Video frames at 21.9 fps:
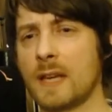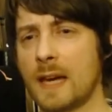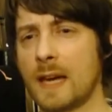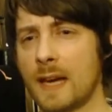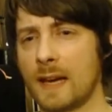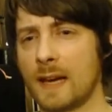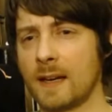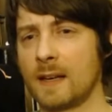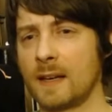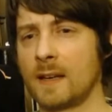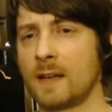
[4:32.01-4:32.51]

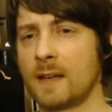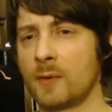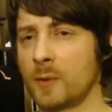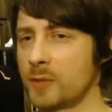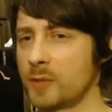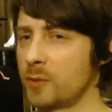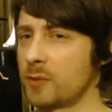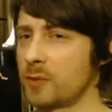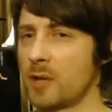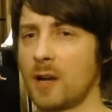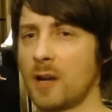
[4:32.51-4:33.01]
Yeah,
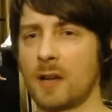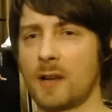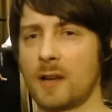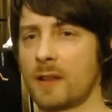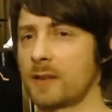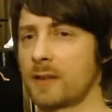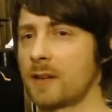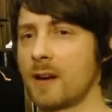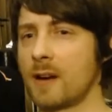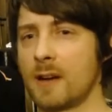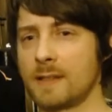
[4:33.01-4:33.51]
which was all
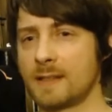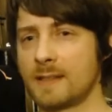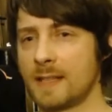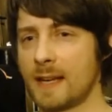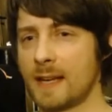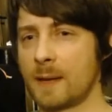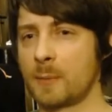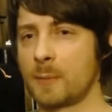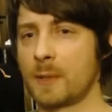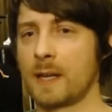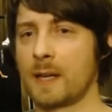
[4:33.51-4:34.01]
another
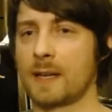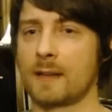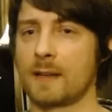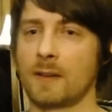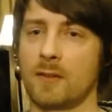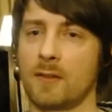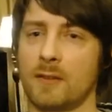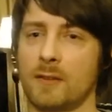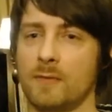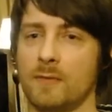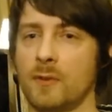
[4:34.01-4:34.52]
concept, like
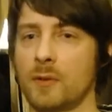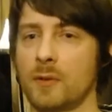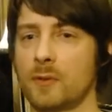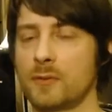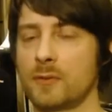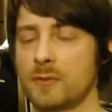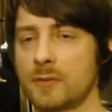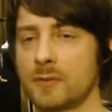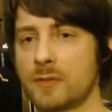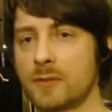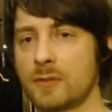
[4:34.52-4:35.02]
all the
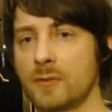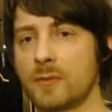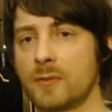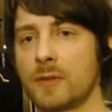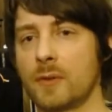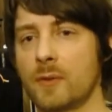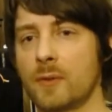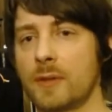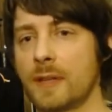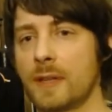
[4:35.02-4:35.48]
vocals through the whole thing.